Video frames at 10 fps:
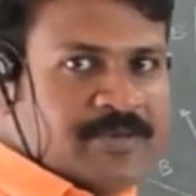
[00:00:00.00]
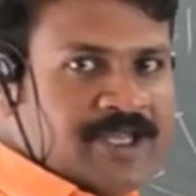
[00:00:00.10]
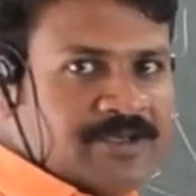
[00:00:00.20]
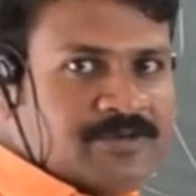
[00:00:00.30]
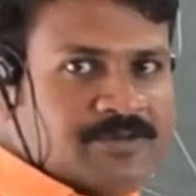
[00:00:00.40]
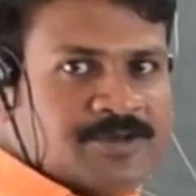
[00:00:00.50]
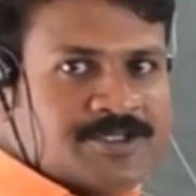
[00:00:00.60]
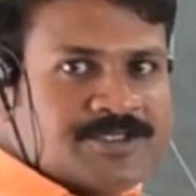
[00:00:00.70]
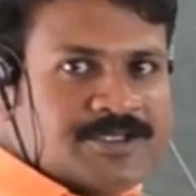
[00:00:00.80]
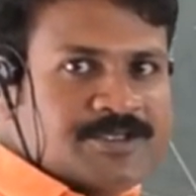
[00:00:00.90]
man who
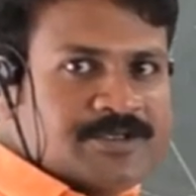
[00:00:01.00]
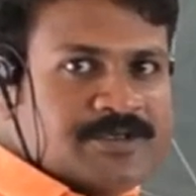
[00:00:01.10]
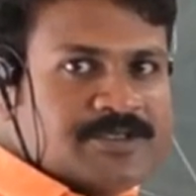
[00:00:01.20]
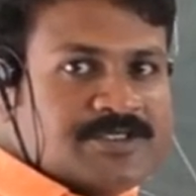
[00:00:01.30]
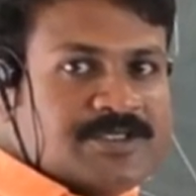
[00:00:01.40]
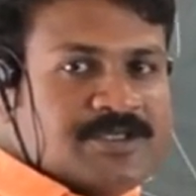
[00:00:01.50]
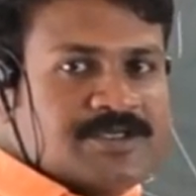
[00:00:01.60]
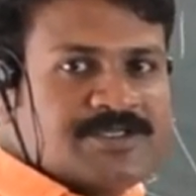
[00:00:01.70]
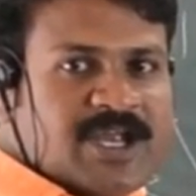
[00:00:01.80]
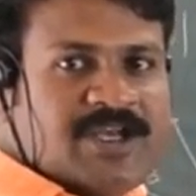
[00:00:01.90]
is uh,
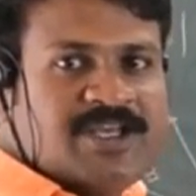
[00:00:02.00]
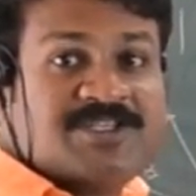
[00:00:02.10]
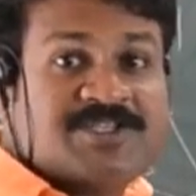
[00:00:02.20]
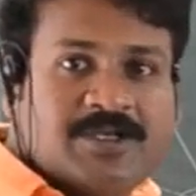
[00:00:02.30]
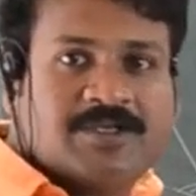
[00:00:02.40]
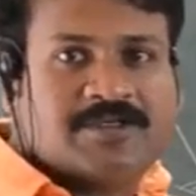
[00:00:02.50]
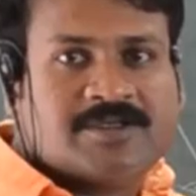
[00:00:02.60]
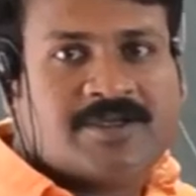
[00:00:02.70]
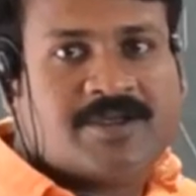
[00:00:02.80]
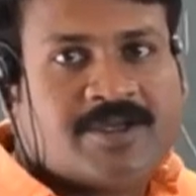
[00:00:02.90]
st standing still
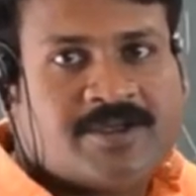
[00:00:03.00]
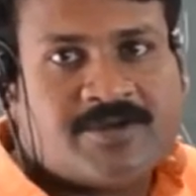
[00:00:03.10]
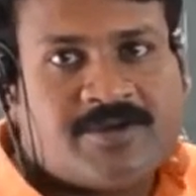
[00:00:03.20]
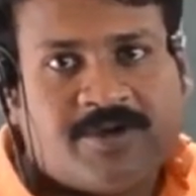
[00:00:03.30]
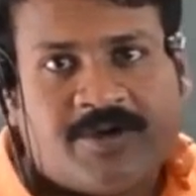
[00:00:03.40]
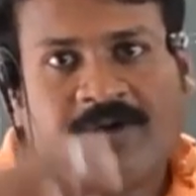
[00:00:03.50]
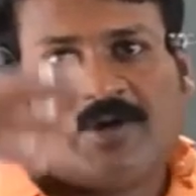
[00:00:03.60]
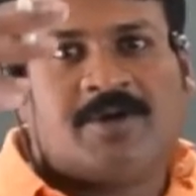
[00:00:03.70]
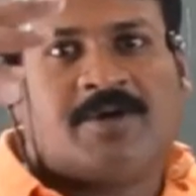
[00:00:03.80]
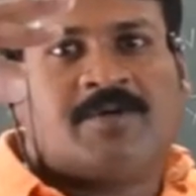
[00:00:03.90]
in uh,
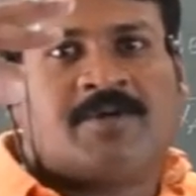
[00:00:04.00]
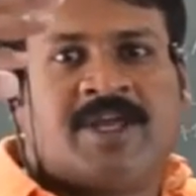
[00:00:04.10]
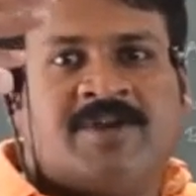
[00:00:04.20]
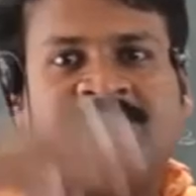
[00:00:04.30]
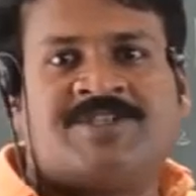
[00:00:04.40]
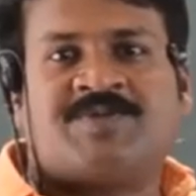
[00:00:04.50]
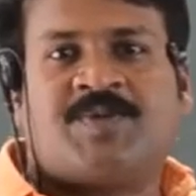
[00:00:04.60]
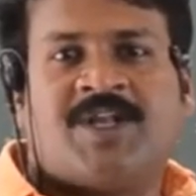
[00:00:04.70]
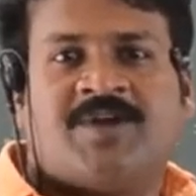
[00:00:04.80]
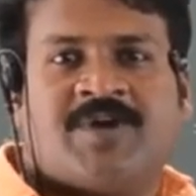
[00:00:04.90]
rain which is
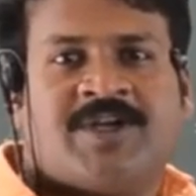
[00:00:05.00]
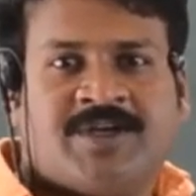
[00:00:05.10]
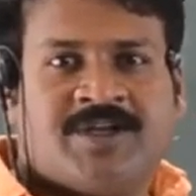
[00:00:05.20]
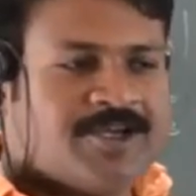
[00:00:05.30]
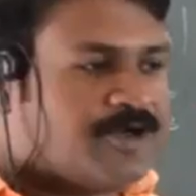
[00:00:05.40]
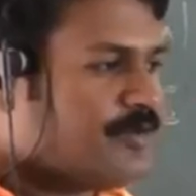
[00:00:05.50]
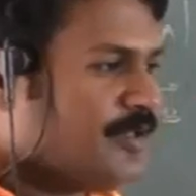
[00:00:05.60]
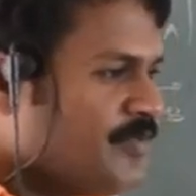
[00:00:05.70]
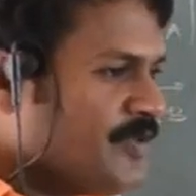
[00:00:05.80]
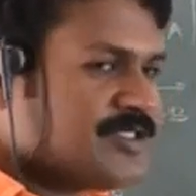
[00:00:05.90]
falling vertically down,
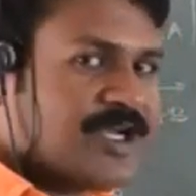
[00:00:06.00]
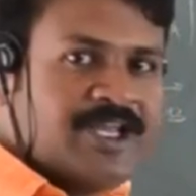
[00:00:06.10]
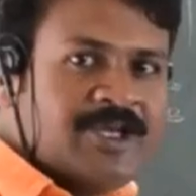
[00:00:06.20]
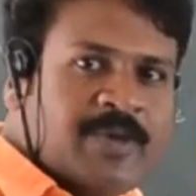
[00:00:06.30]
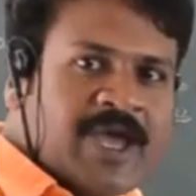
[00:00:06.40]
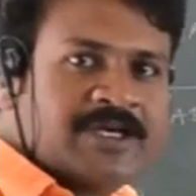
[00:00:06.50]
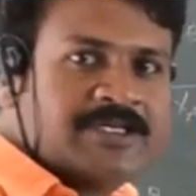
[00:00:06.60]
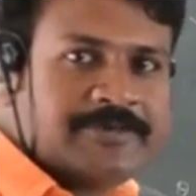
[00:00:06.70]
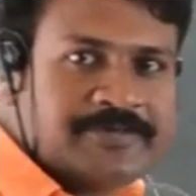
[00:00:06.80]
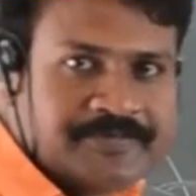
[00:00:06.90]
if he is running
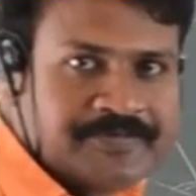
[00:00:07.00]
back,